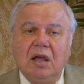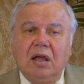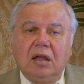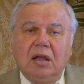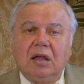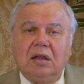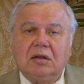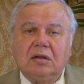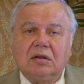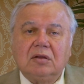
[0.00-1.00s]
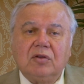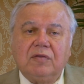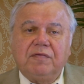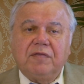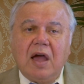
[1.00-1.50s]
in the
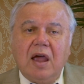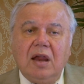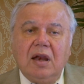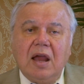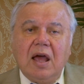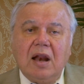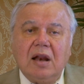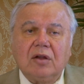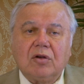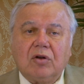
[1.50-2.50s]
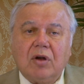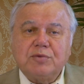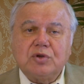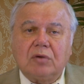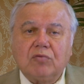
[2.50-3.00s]
final
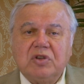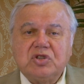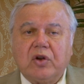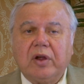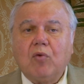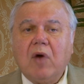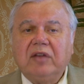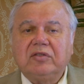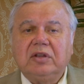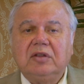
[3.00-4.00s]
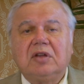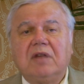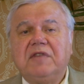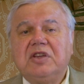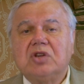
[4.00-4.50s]
corruption which requires the
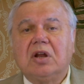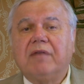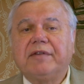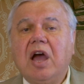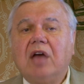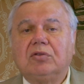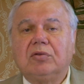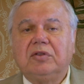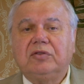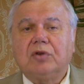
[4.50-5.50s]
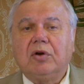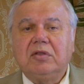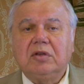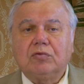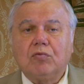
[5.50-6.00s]
intervention of God to destroy
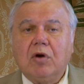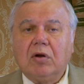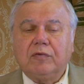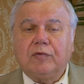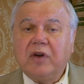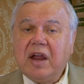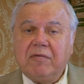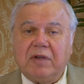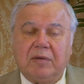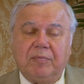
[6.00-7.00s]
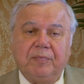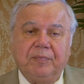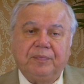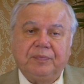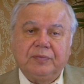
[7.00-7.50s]
this world forever.
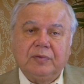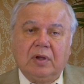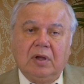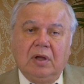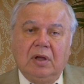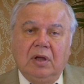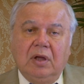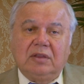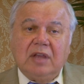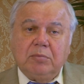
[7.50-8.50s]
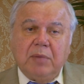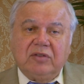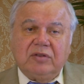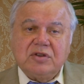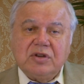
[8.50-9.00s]
That
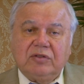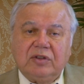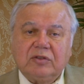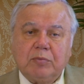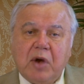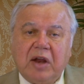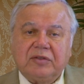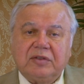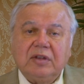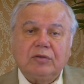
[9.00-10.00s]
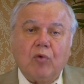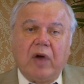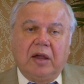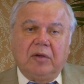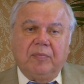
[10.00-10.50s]
message is expressed this way